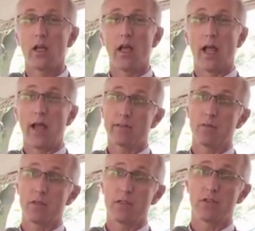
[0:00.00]
As a
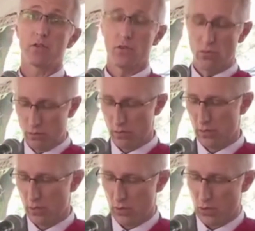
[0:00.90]
business school,
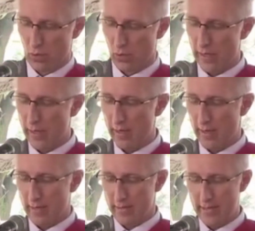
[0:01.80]
we
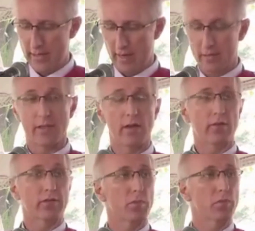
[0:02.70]
see
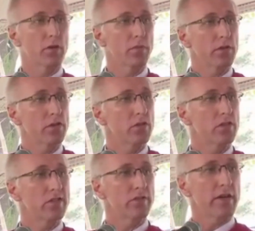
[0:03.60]
ourselves the purpose to
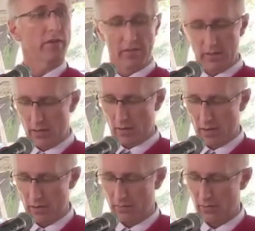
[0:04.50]
strengthen the
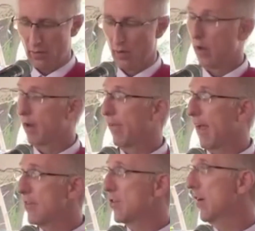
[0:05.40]
growth of
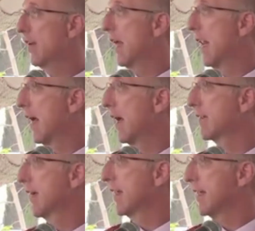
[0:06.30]
agile,
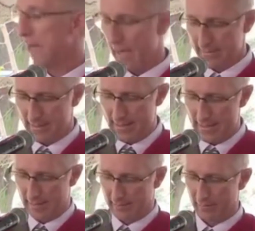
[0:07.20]
aligned and engaged
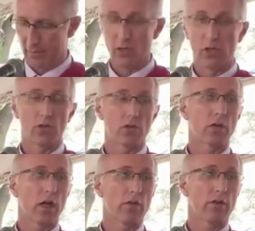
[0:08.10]
leaders, to
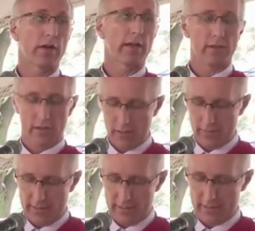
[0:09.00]
co-create
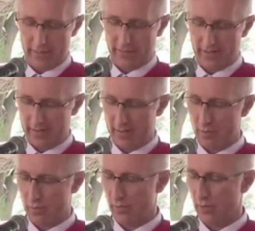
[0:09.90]
innovative
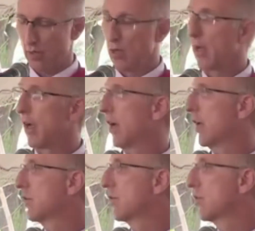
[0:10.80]
systems
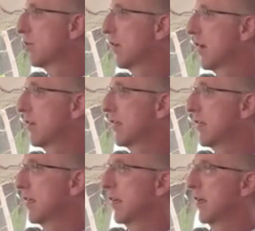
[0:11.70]
and to do that in
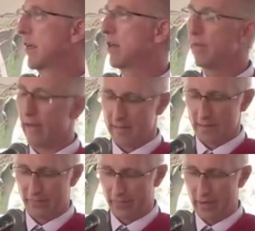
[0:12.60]
an
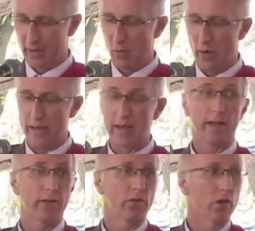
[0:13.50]
innovative way
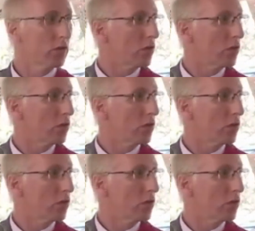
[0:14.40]
as Dr.